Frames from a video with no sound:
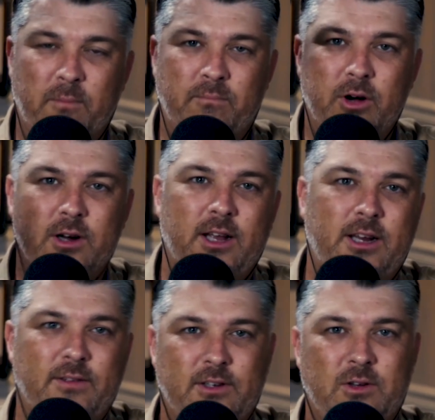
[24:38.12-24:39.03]
book
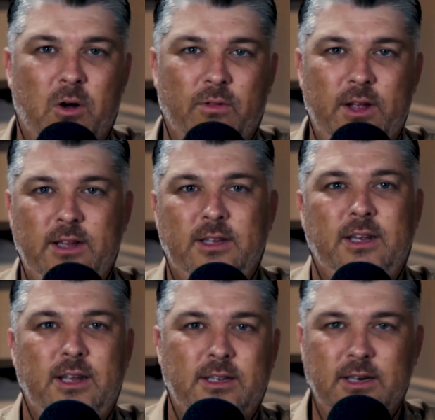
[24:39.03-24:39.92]
that gives us all the
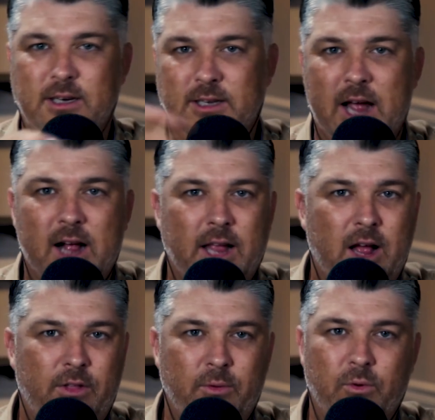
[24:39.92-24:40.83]
entities and exactly
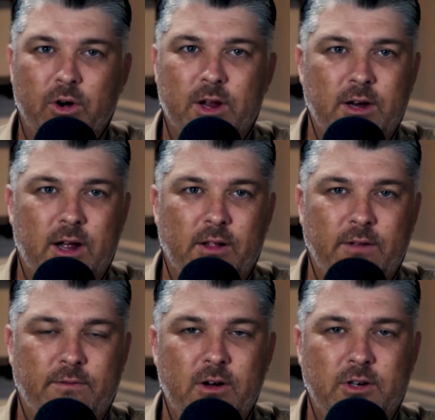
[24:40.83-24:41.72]
how they work and how
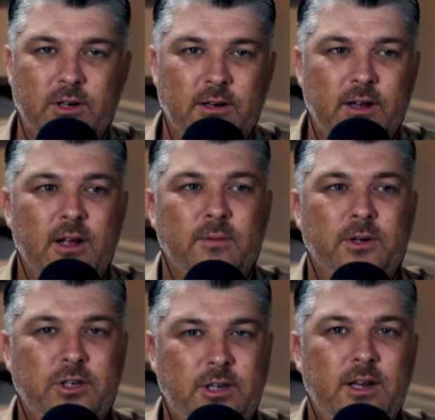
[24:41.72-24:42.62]
they function.
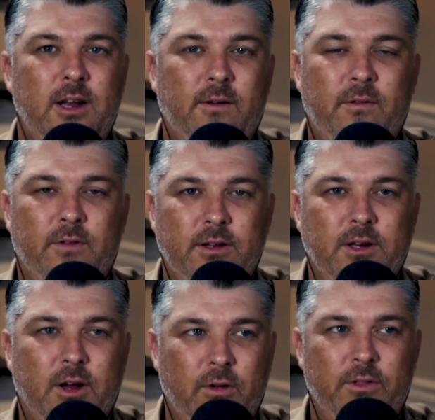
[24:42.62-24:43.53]
But you see enough of it
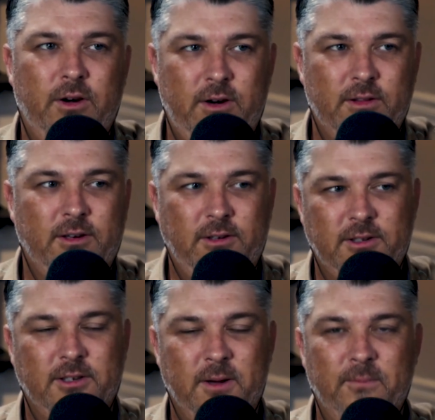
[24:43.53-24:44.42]
to go,
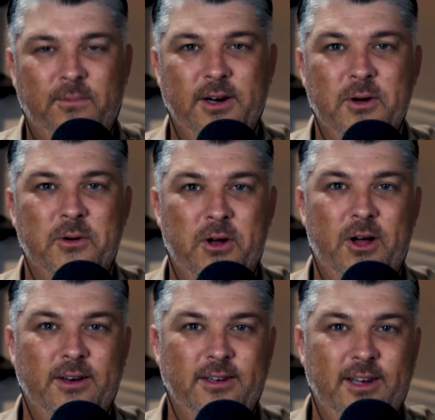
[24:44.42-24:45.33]
there's something going
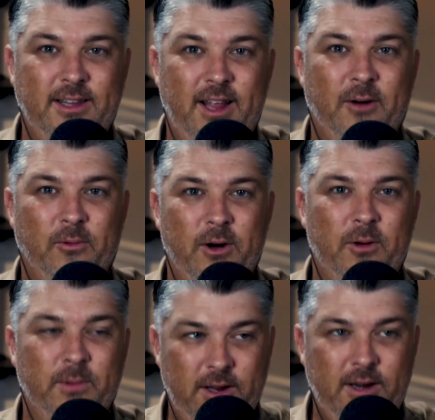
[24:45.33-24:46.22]
on in that
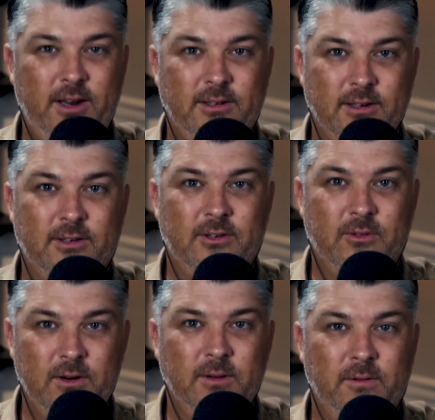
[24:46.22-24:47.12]
realm, and it is
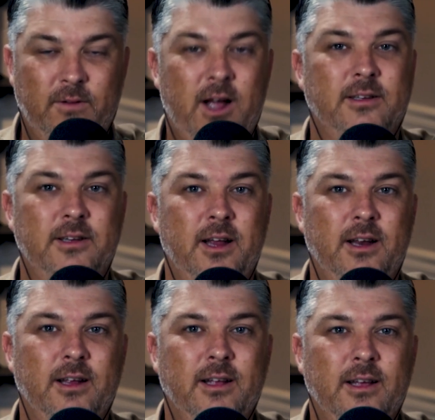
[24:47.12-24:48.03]
extremely
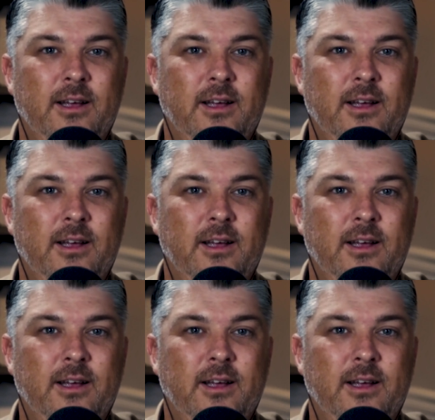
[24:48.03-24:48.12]
fascinating.